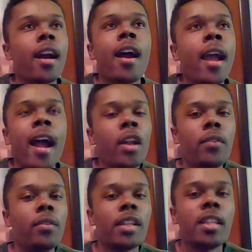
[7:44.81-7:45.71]
All right, I don't
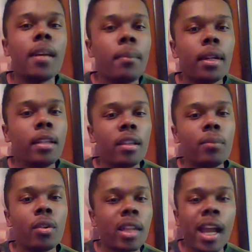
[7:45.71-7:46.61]
even accept money
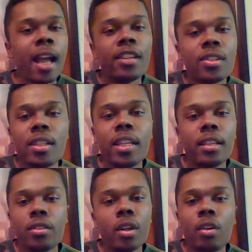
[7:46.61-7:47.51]
anymore. Like I just need,
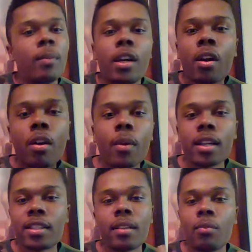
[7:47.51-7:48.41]
you know, my car
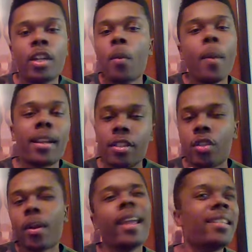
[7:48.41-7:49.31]
washed. we go back to
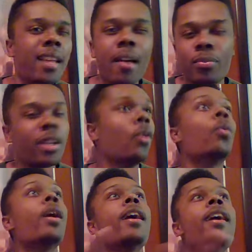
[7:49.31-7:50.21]
trade times. We go
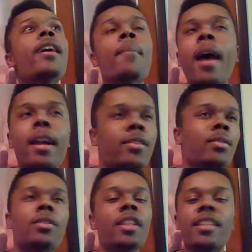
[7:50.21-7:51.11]
way back.
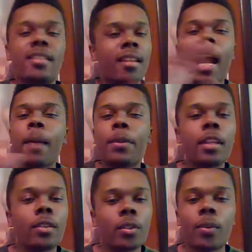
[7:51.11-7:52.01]
So this is a
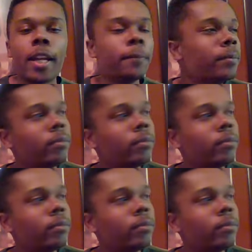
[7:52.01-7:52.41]
hypothetical, right?